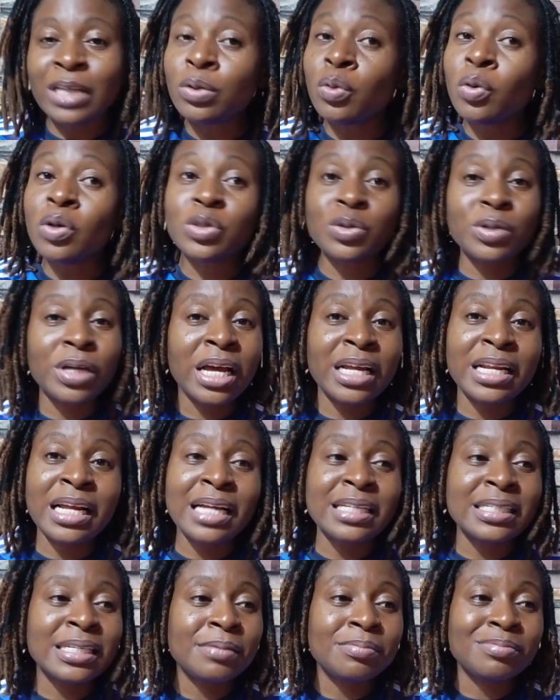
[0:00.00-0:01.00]
don't want to hear
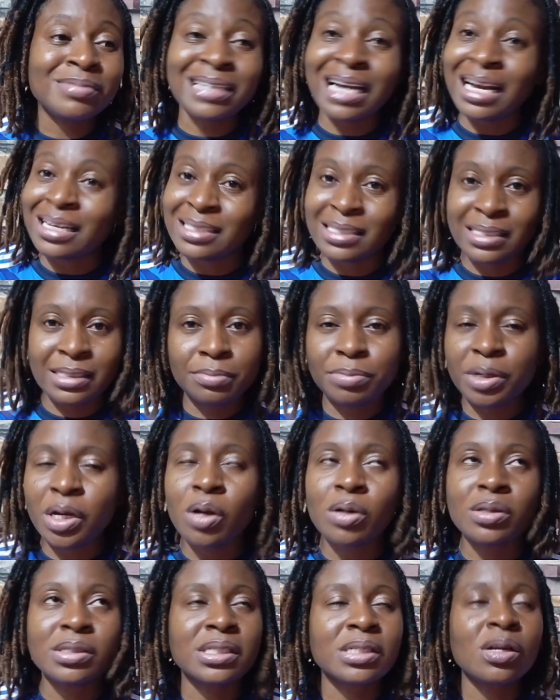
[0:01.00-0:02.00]
that name Jackson,
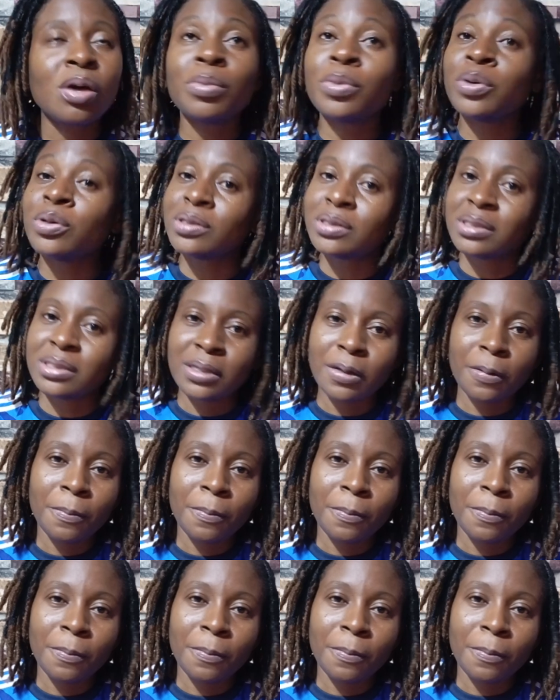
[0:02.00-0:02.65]
because come on,